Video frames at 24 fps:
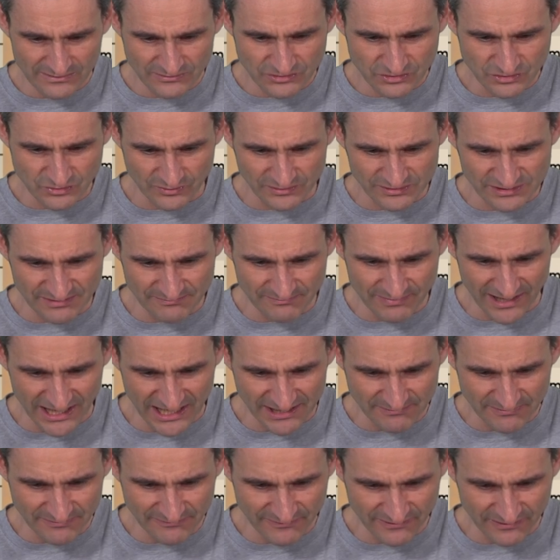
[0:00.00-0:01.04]
towards the
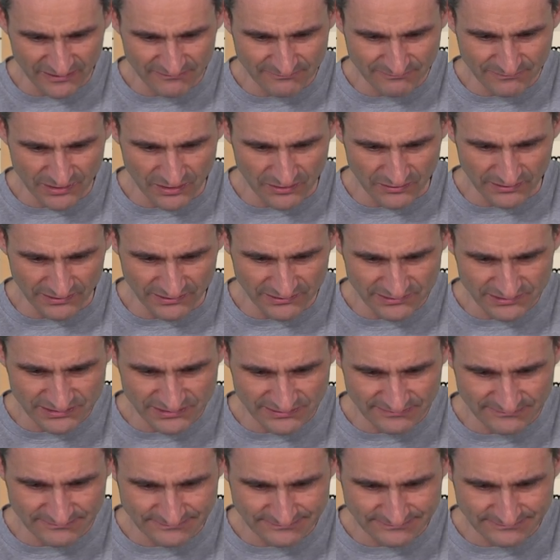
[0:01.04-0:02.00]
bottom of our component,